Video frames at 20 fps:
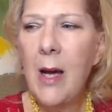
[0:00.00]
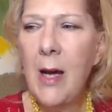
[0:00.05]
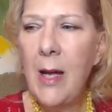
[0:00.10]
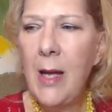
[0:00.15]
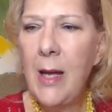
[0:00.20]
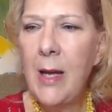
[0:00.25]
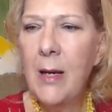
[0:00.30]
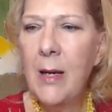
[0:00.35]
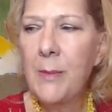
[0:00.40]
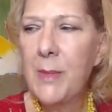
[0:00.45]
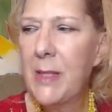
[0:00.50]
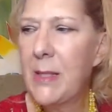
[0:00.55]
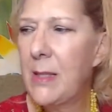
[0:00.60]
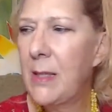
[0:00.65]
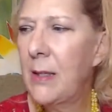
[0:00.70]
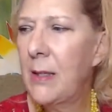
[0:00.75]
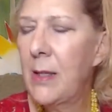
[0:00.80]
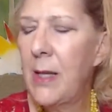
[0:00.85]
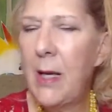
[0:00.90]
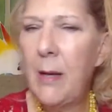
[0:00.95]
I am
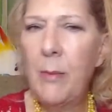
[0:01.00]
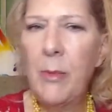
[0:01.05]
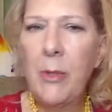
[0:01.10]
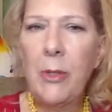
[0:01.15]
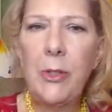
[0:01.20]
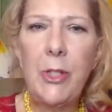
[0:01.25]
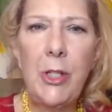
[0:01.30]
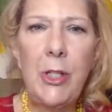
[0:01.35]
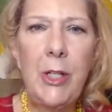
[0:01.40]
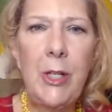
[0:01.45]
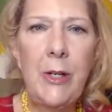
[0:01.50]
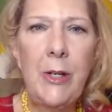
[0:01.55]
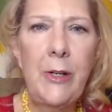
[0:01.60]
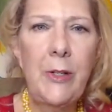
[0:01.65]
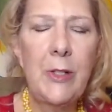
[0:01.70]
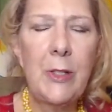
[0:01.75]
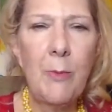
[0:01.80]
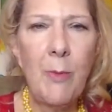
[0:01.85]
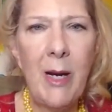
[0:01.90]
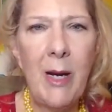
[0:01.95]
still able to
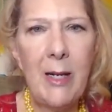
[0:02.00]
use